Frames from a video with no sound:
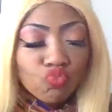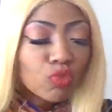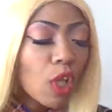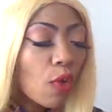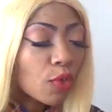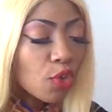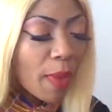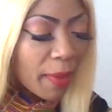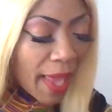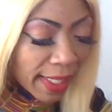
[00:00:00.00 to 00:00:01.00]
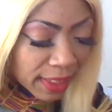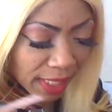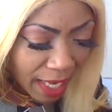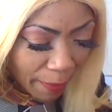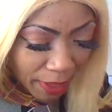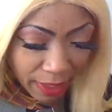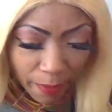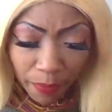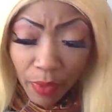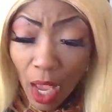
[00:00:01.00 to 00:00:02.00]
So you better be ass clapping,
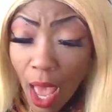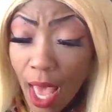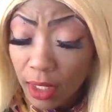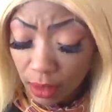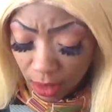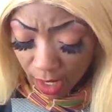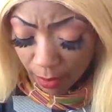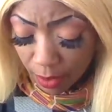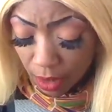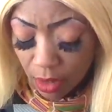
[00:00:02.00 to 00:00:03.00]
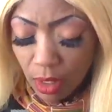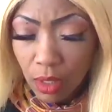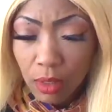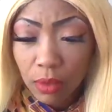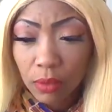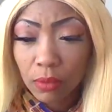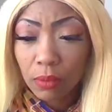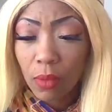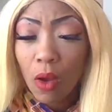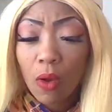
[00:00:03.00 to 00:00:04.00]
hand clapping,
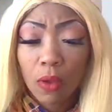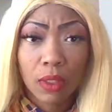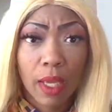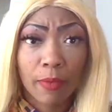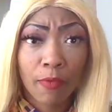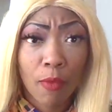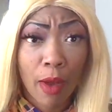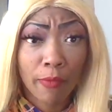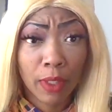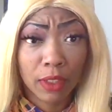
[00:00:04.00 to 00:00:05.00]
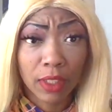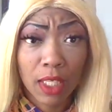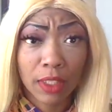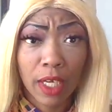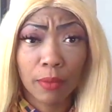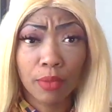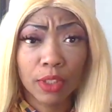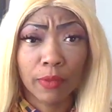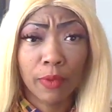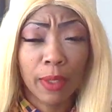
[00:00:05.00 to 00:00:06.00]
ball clapping for my fellas out there and
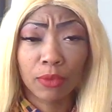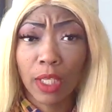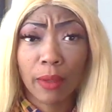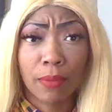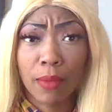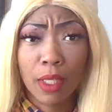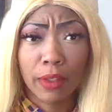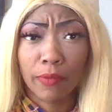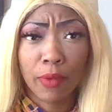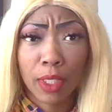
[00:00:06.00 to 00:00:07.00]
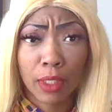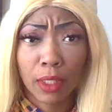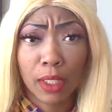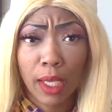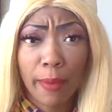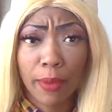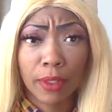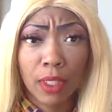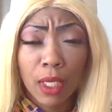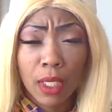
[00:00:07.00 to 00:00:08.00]
pussy flapjack motherfucking
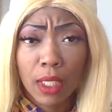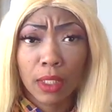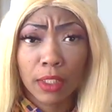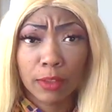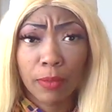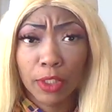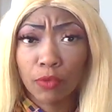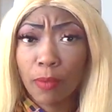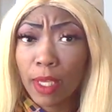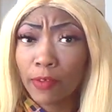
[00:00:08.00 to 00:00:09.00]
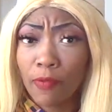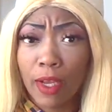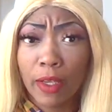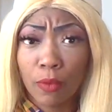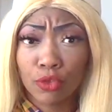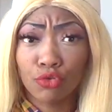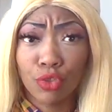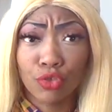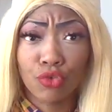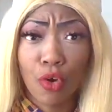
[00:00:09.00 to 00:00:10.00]
clapping in this bitch. We about to find out what you
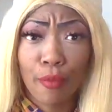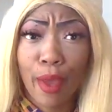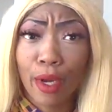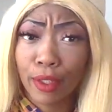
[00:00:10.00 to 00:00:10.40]
need to know about.